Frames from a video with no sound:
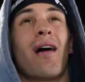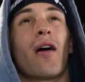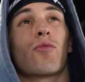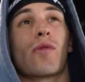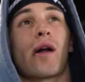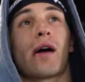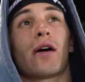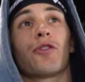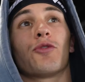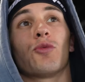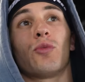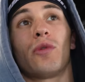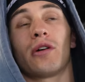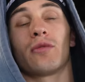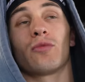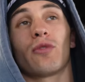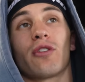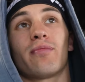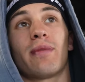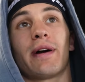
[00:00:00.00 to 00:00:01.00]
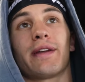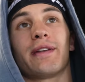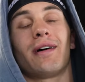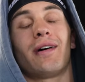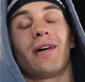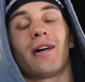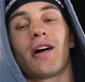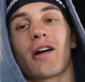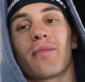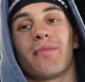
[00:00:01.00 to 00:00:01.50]
around 1 with my
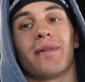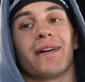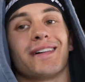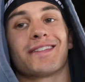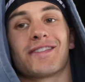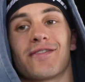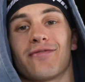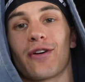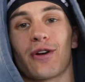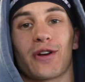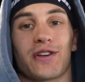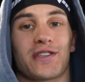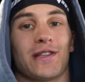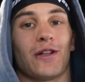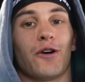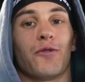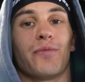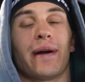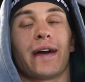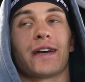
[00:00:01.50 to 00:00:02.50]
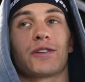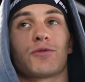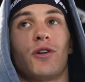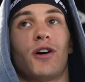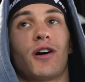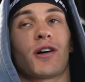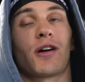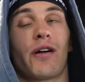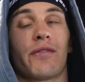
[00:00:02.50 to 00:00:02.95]
dog. But it's a very slow pace walk.